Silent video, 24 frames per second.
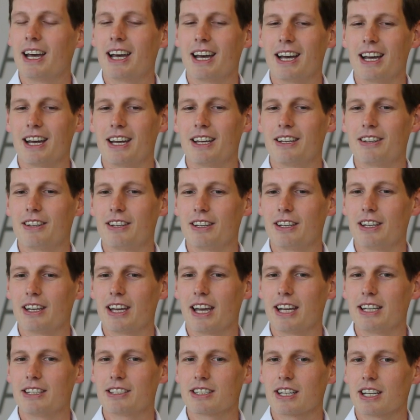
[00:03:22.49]
the
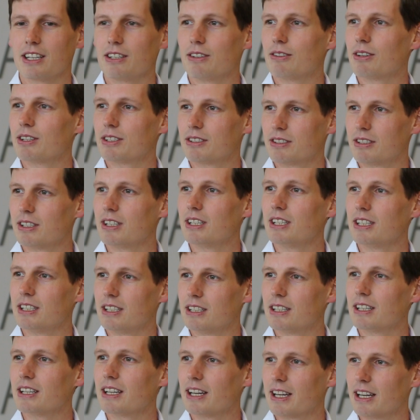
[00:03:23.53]
HKUST
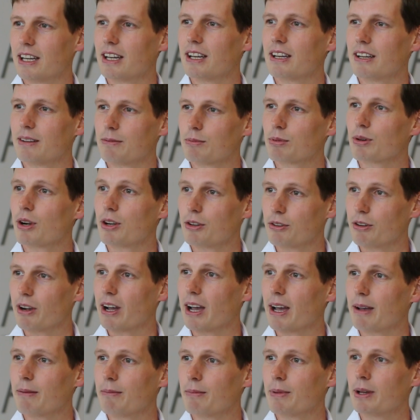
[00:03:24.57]

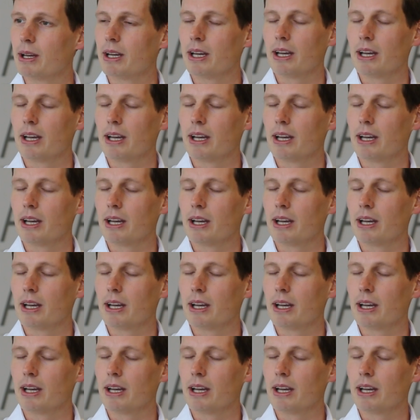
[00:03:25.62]
program.